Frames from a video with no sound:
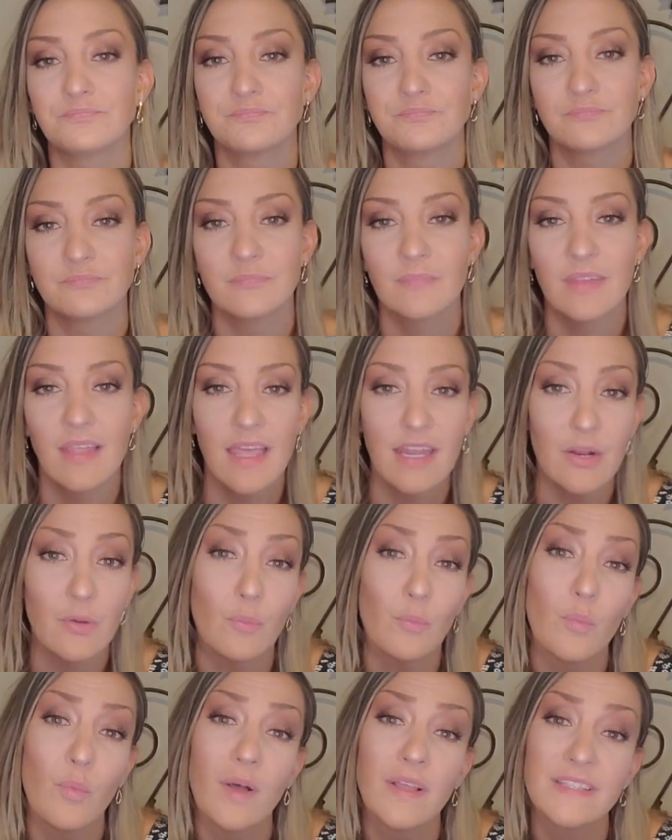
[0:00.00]

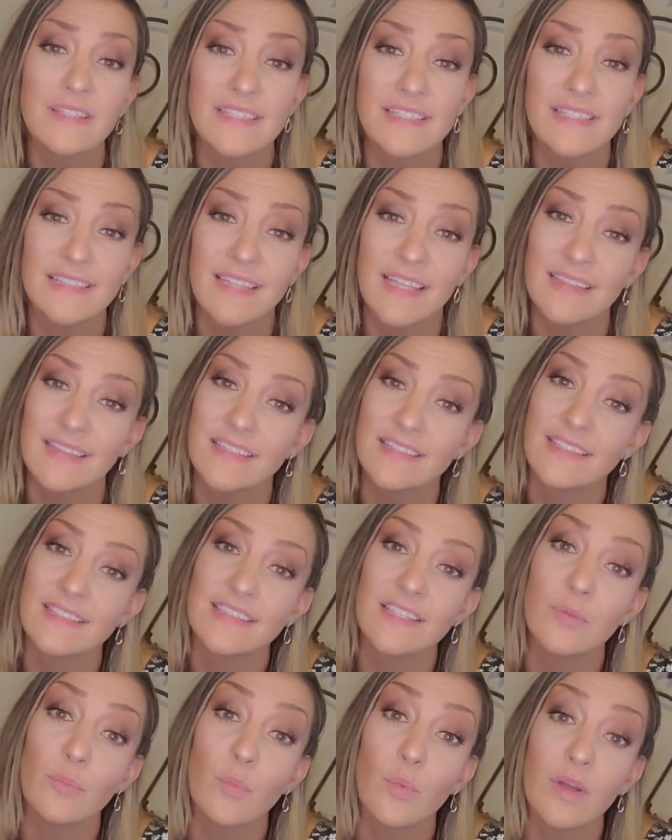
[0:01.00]
that this
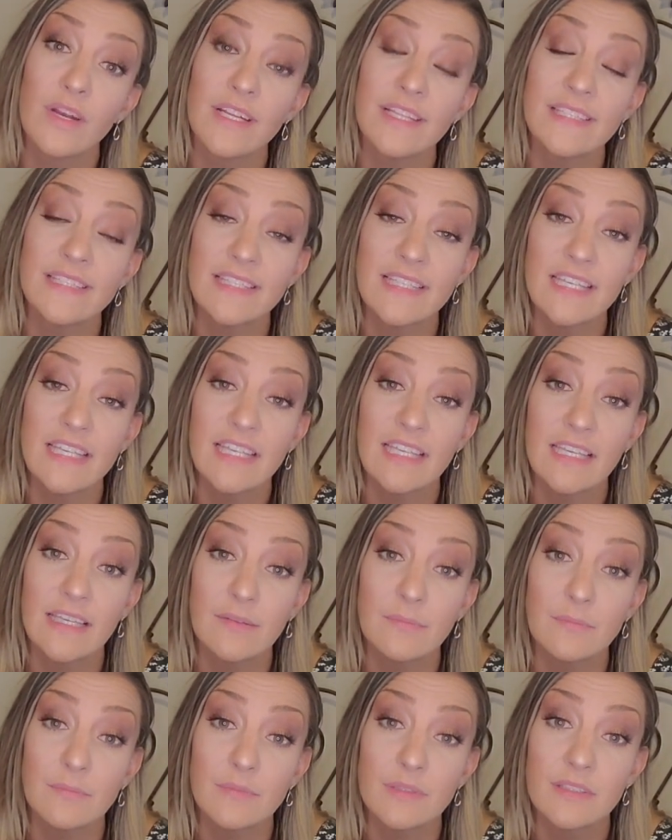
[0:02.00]
isn't what it
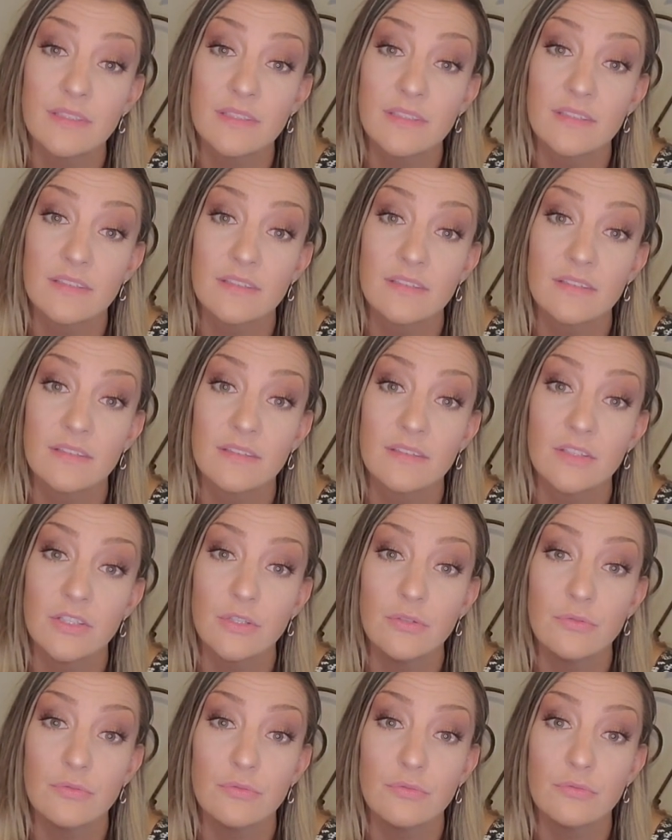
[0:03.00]
seems,
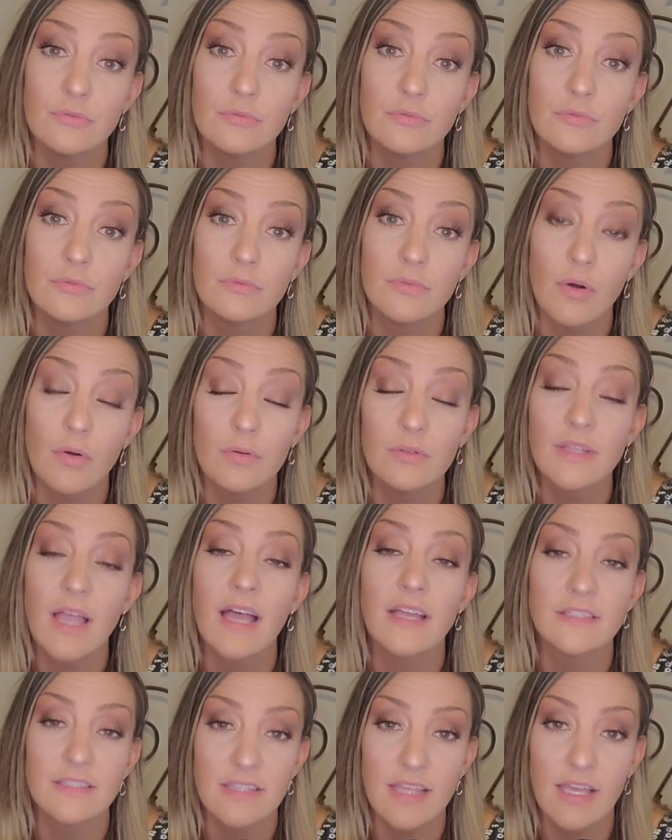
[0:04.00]
you hold
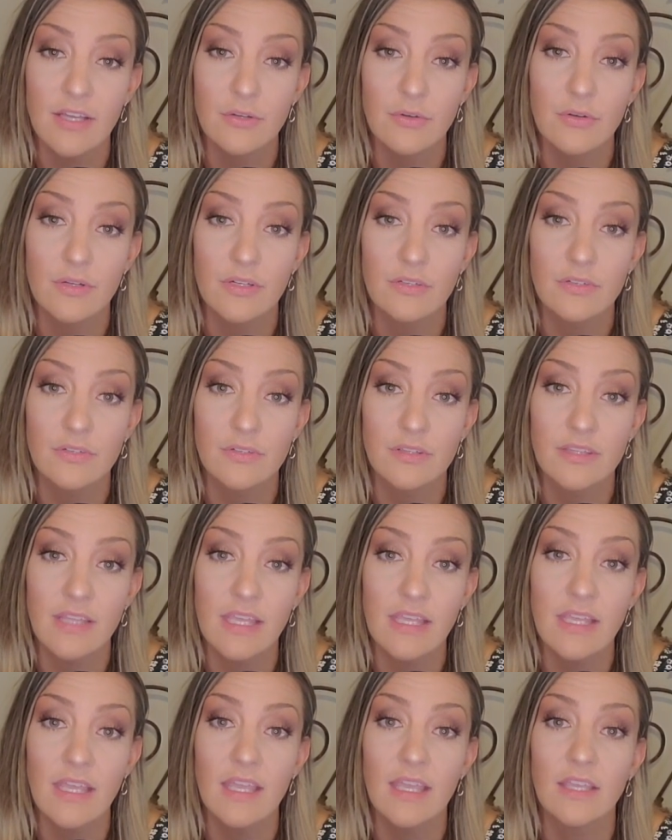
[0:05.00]
on to that critical
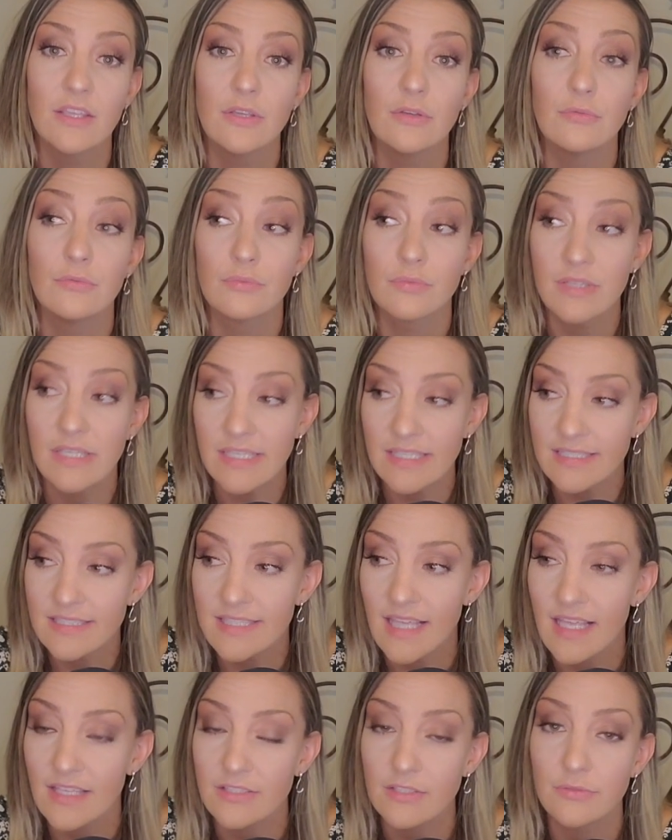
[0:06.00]
thinking, you
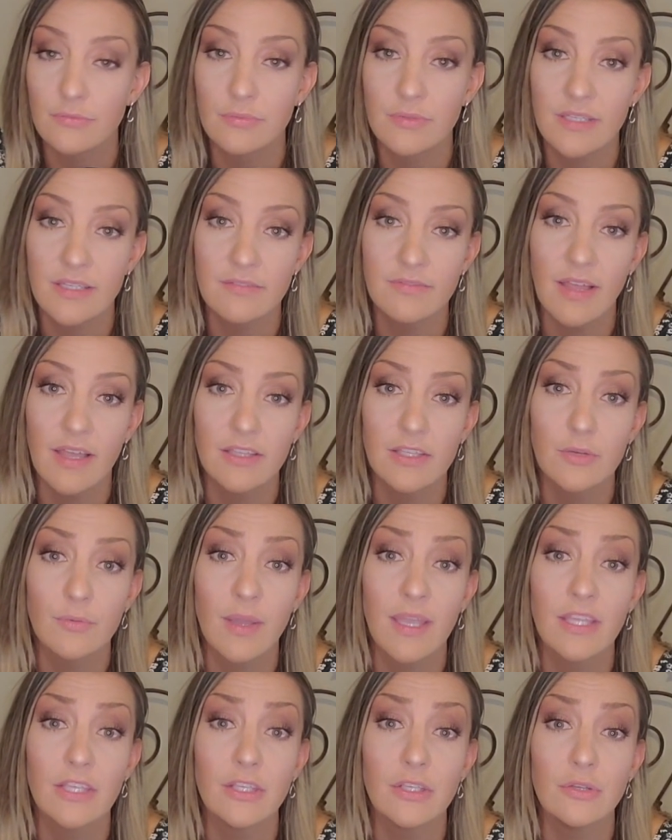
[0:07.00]
reassess, you
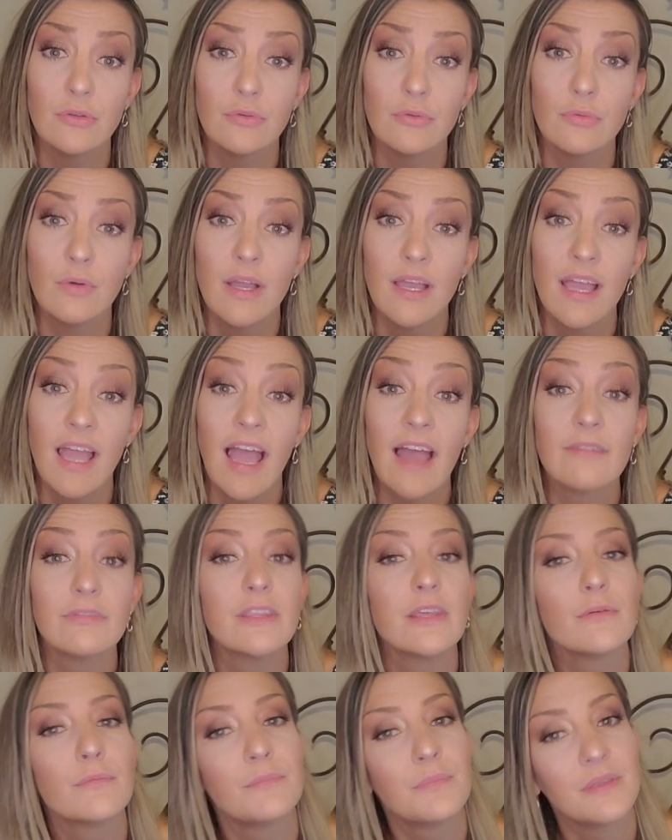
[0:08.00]
reevaluate, you have
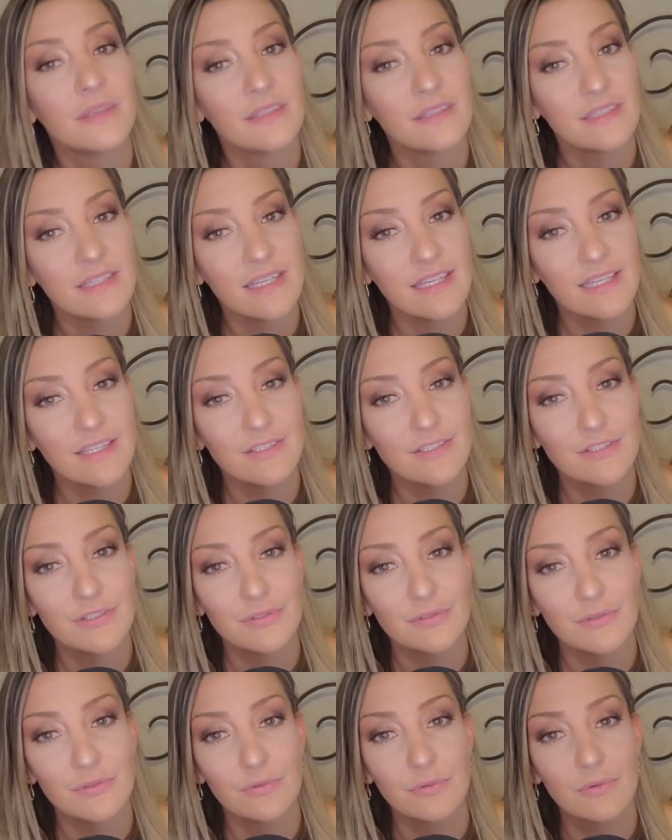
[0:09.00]
the ability
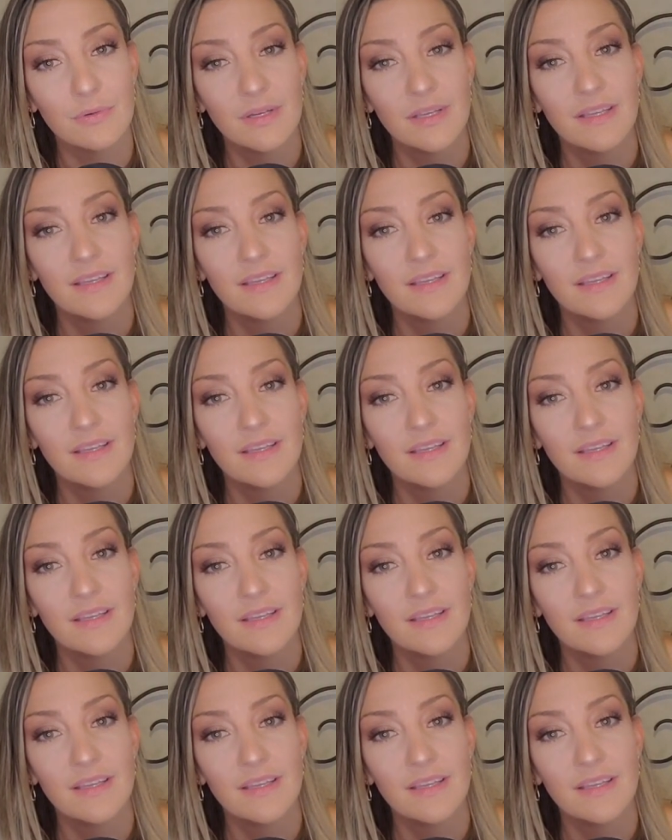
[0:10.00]
to